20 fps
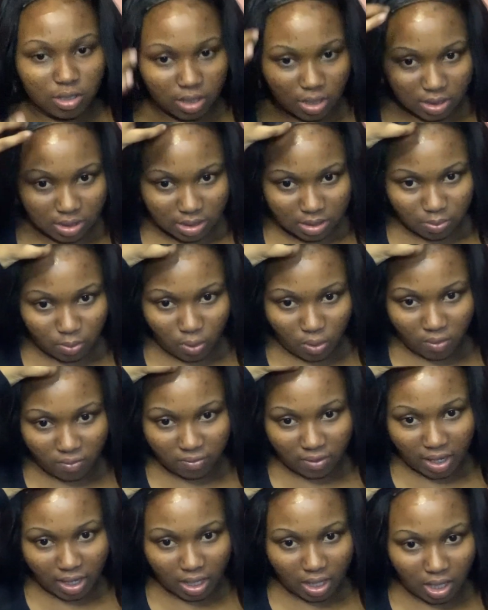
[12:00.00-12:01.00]
it's more of
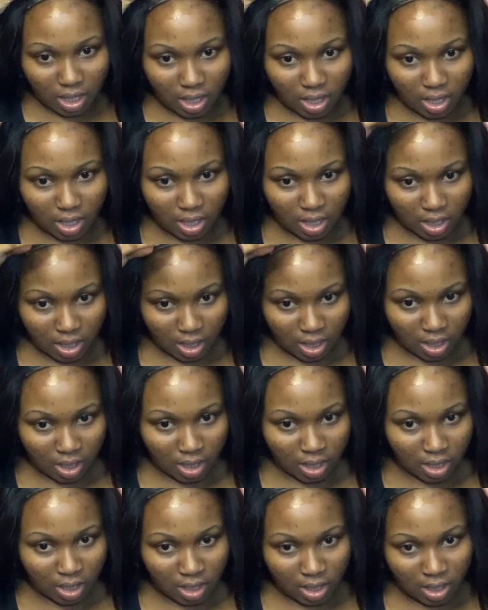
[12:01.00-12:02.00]
like
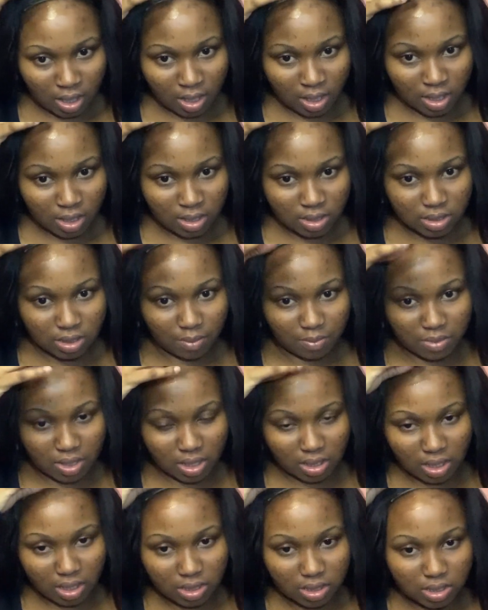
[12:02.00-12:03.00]
something
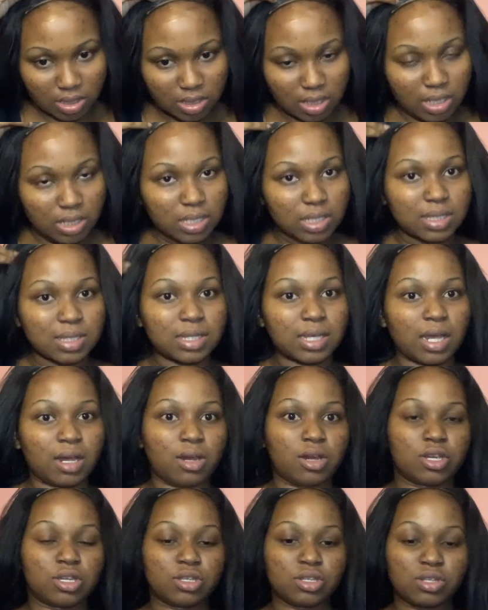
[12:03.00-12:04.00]
that's
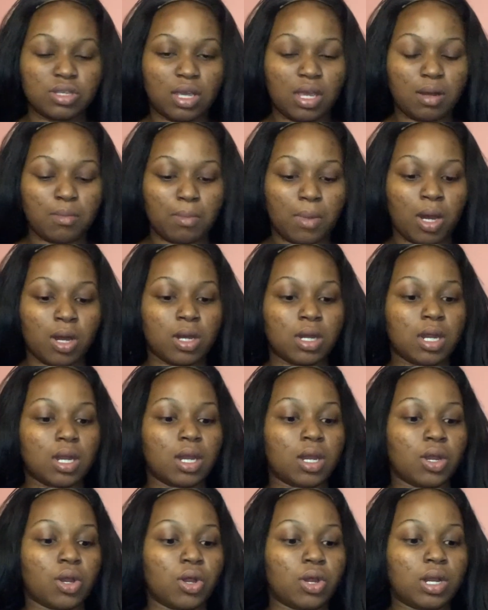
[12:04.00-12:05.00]
discouraged to get married at
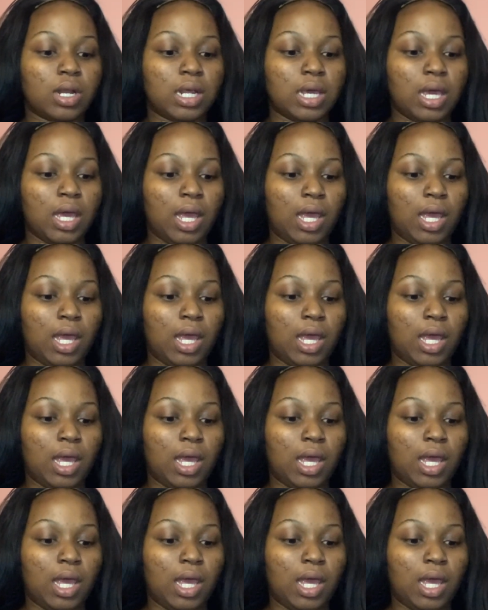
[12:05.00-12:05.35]
an early